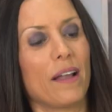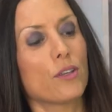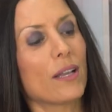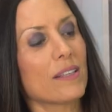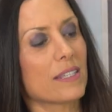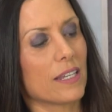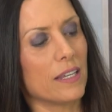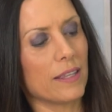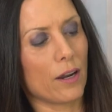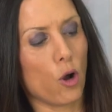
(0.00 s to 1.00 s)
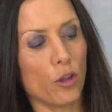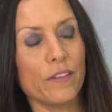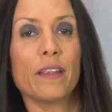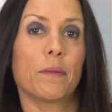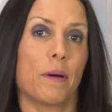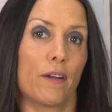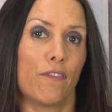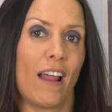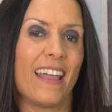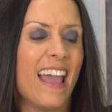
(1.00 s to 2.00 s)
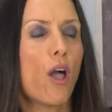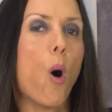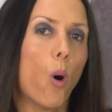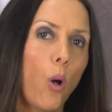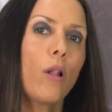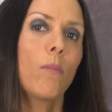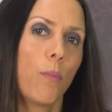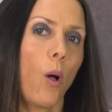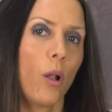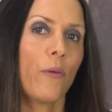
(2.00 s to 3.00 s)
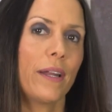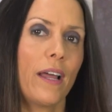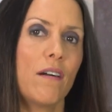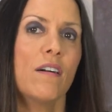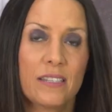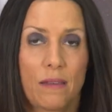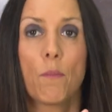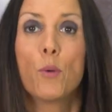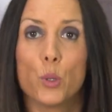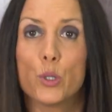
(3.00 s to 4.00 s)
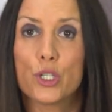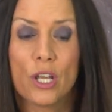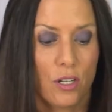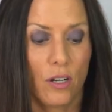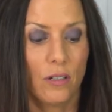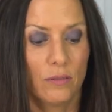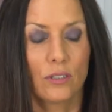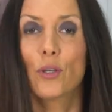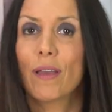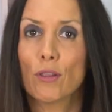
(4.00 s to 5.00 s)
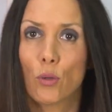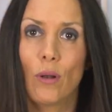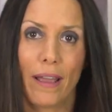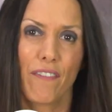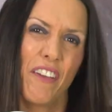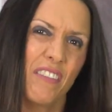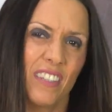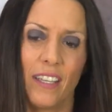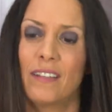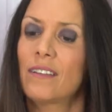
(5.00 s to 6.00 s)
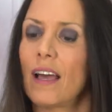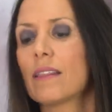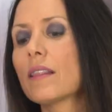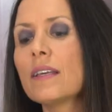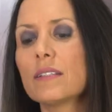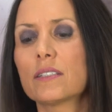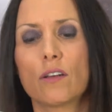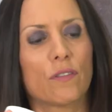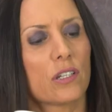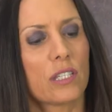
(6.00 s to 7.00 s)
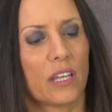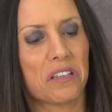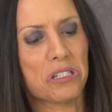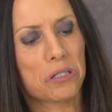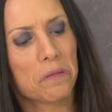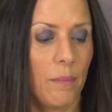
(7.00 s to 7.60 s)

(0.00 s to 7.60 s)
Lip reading: And you can see that other than the butterfly, the whole bowl right now is mousse. So you can do like 15 at least of these things.